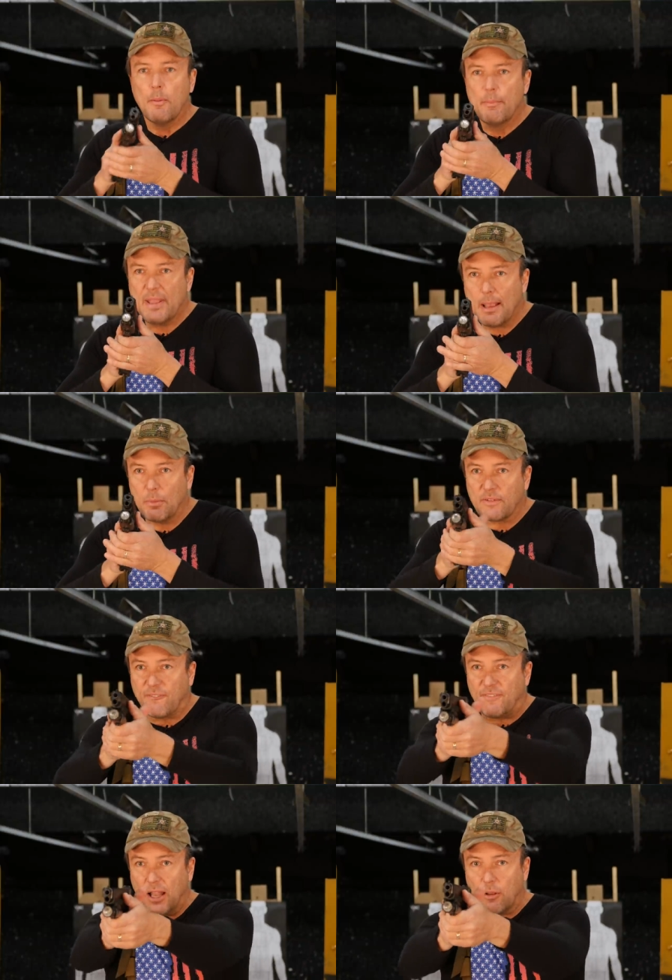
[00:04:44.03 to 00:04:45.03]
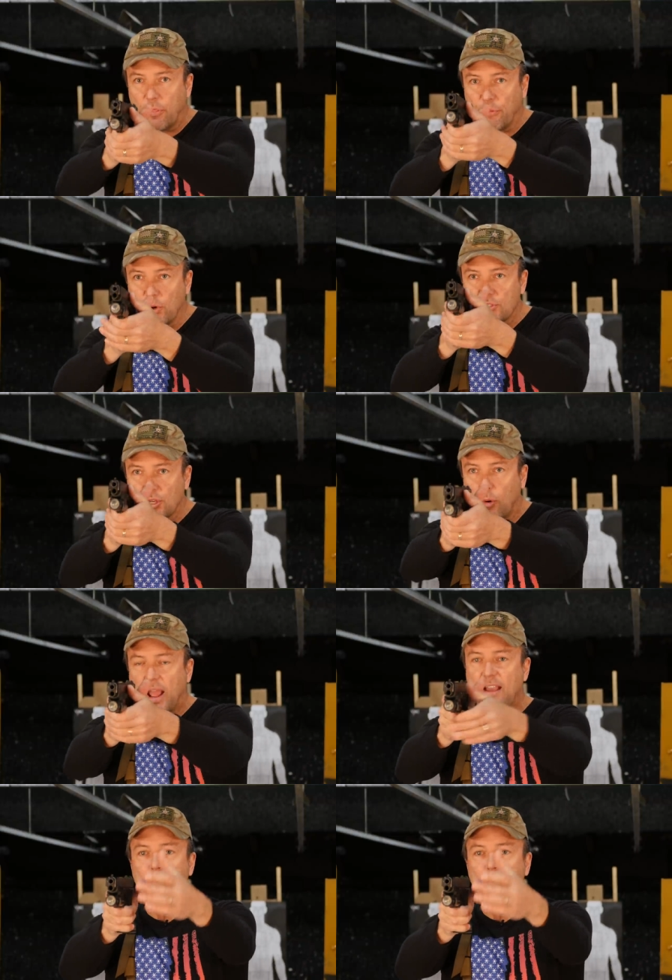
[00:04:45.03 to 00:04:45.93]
be able to follow through. So I have